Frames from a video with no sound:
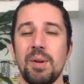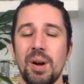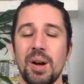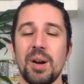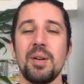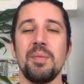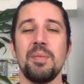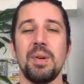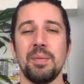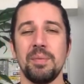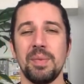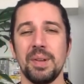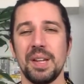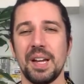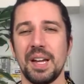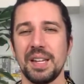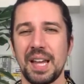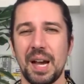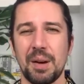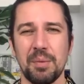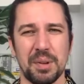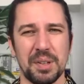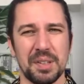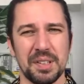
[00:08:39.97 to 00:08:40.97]
I remember that.
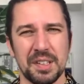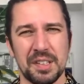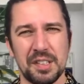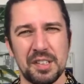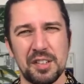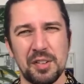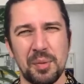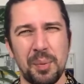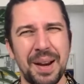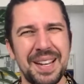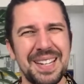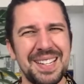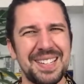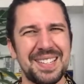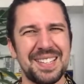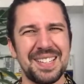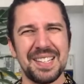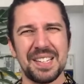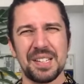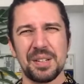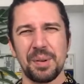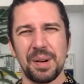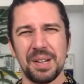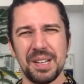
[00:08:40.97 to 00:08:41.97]
That was a
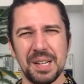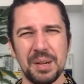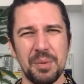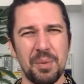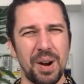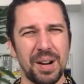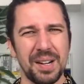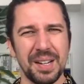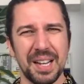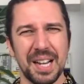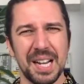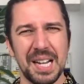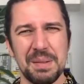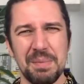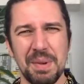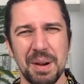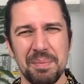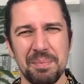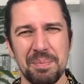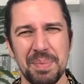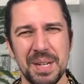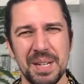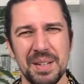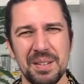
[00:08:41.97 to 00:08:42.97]
20-21 game
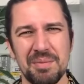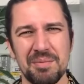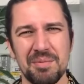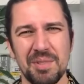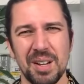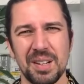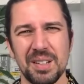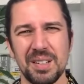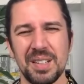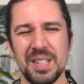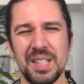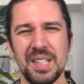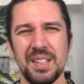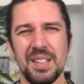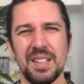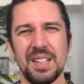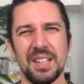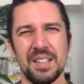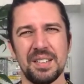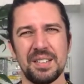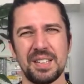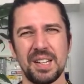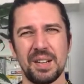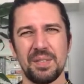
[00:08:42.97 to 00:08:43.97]
unbeaten run
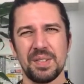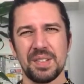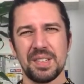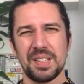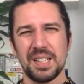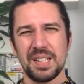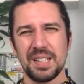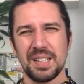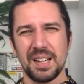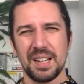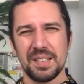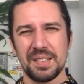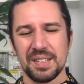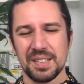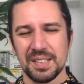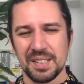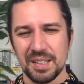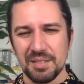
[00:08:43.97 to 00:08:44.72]
in 17-18.